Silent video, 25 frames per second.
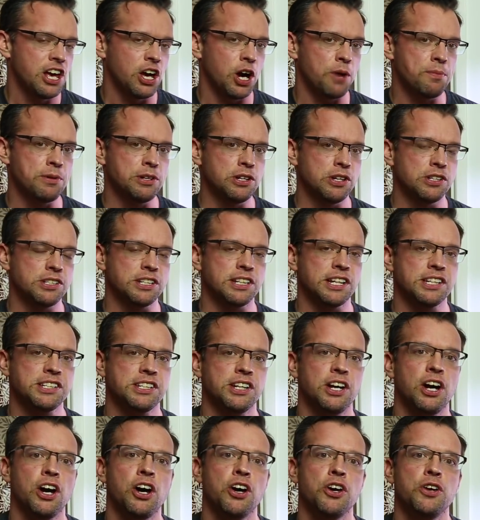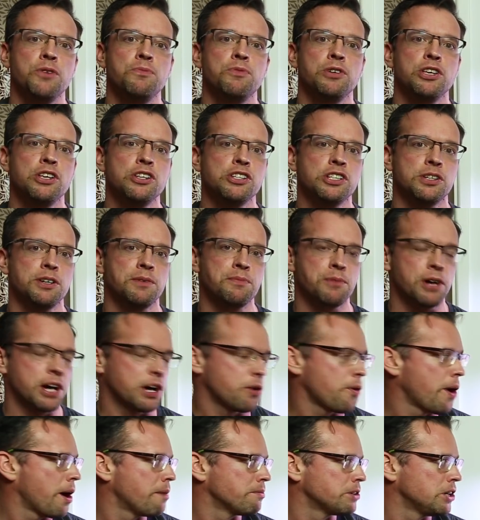I've been using this at home, we use it in
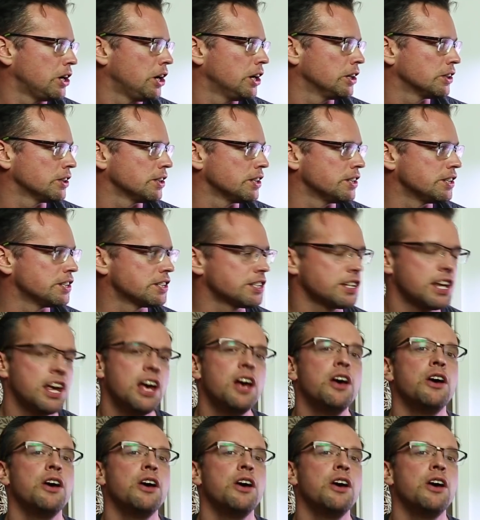Aquarium Gardens,